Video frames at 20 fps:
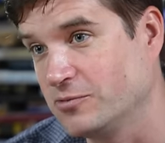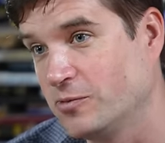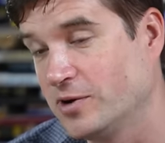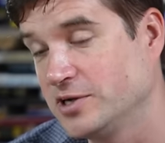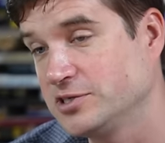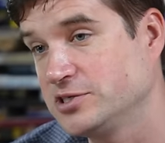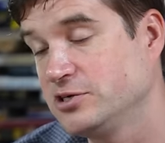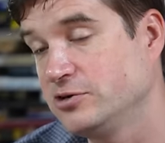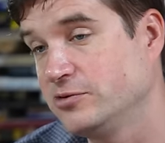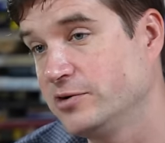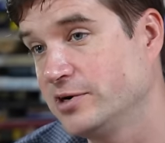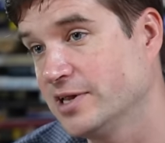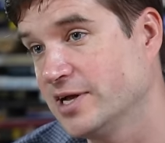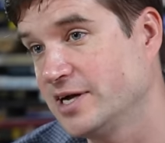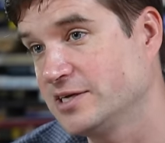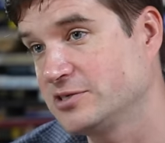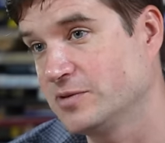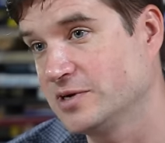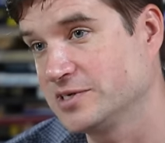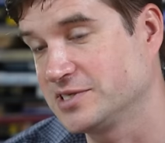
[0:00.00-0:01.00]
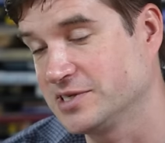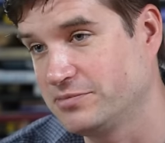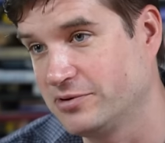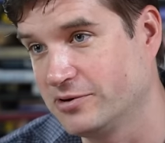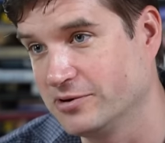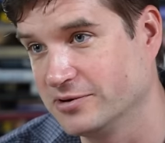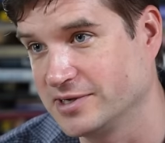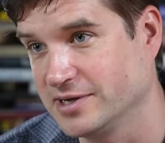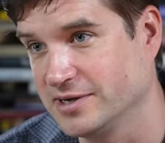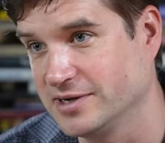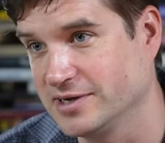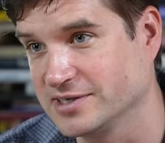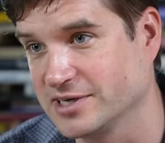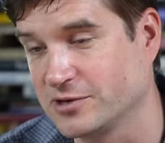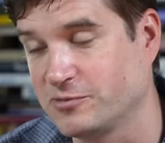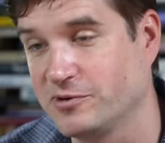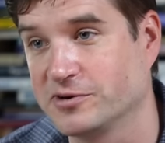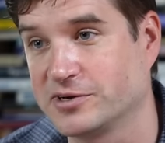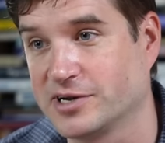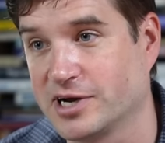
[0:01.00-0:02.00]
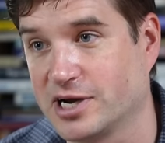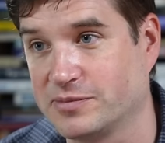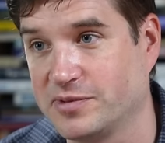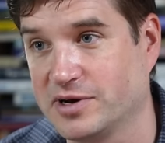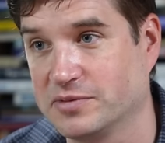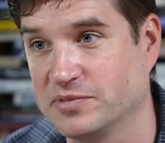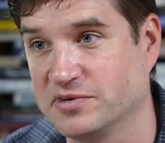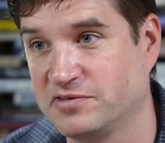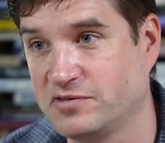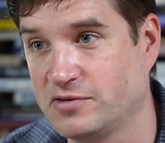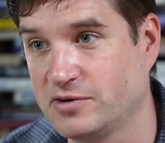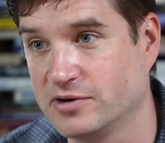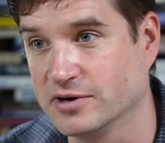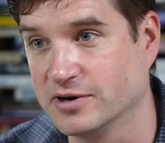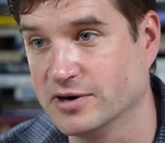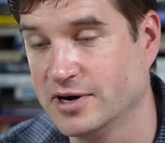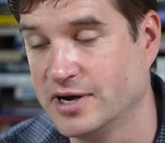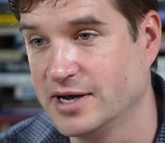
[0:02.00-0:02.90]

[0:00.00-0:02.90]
once you realize what's important is like we were talking about before,